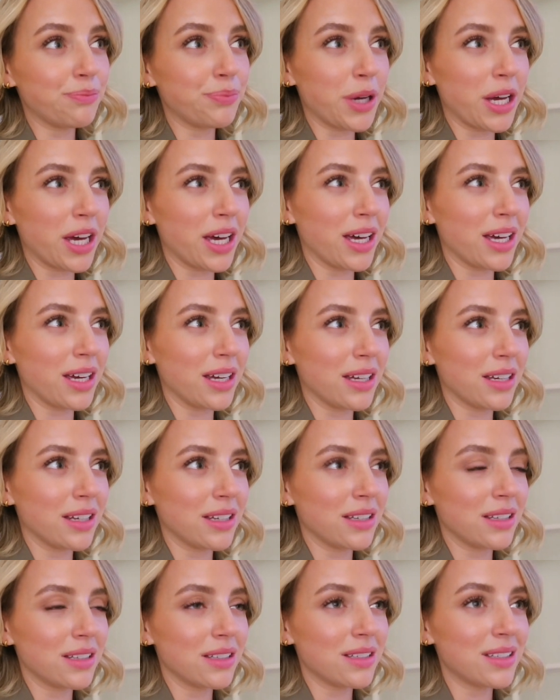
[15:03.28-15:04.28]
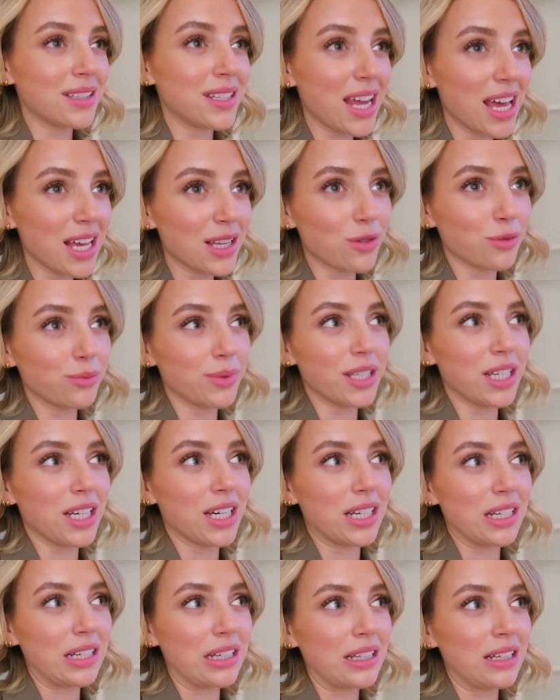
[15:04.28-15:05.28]
but stairs will be
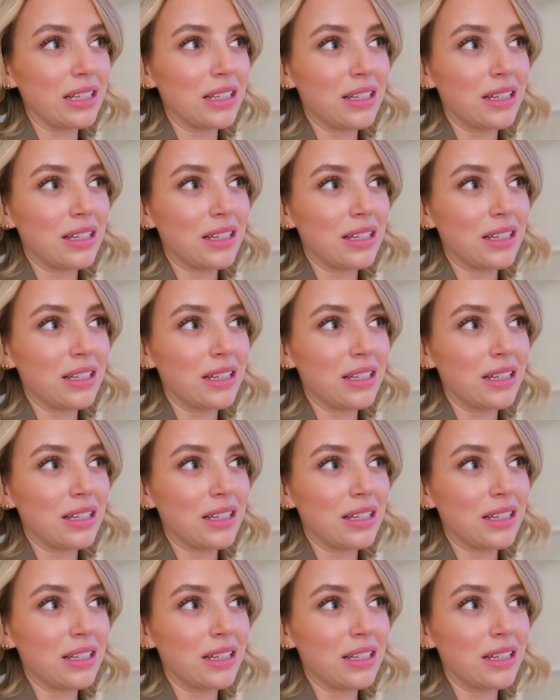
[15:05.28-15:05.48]
done.